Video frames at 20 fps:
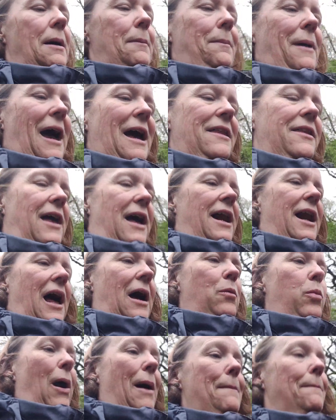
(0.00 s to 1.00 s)
Back then,
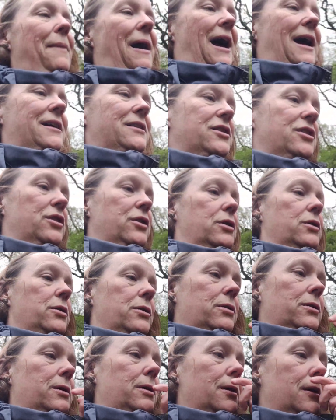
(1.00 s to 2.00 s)
I went back
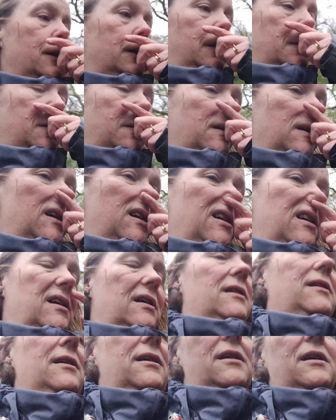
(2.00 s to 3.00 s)
to
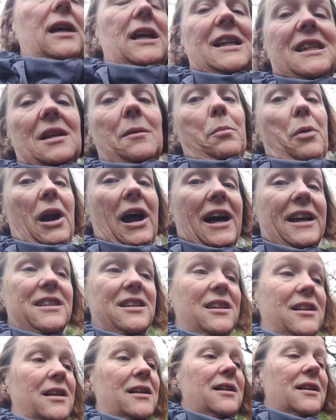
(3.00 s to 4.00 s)
eating bread,
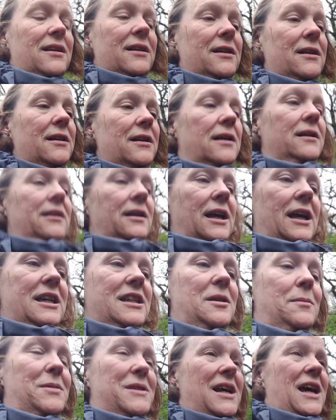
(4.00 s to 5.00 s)

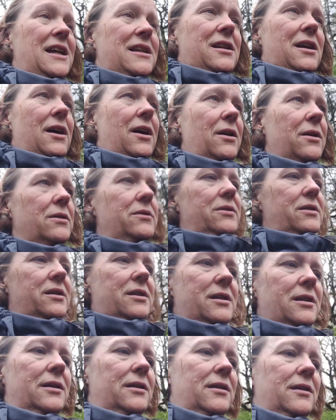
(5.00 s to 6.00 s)
eating
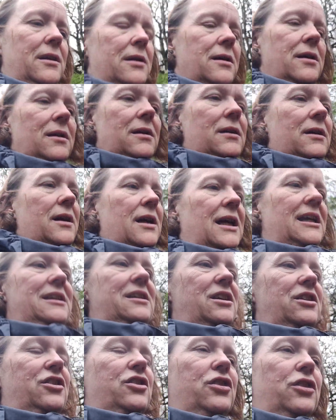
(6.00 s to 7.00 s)
potatoes,
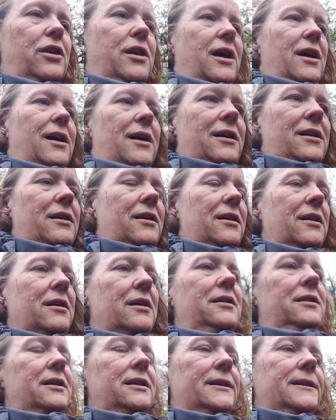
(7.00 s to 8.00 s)
eating sugar.
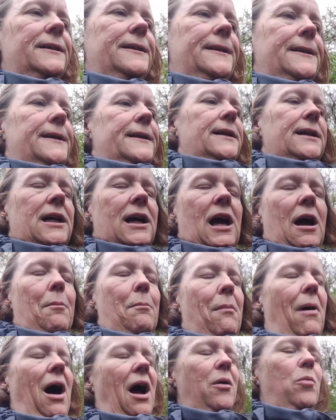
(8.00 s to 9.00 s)

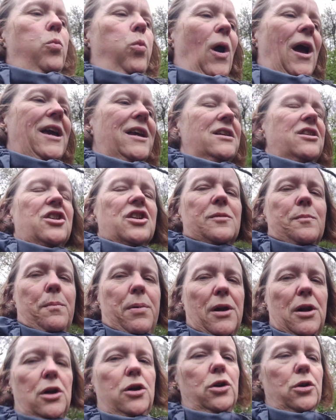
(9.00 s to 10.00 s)
My weight just
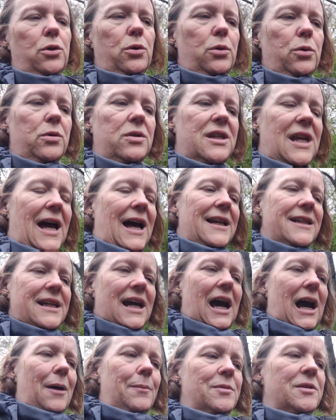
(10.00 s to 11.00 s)
ballooned and
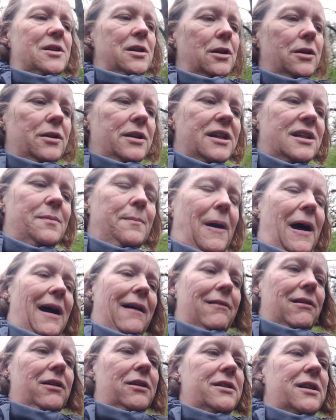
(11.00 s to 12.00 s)
absolutely
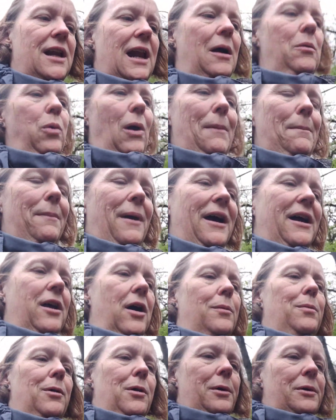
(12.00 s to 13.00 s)
spiraled, and I went back
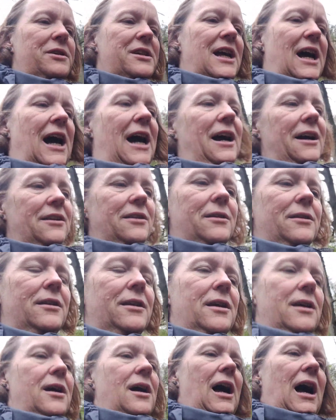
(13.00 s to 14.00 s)
up almost to
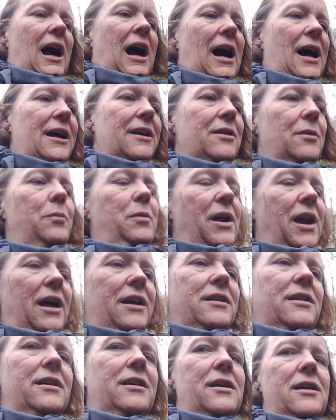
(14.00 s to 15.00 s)
higher than when I'd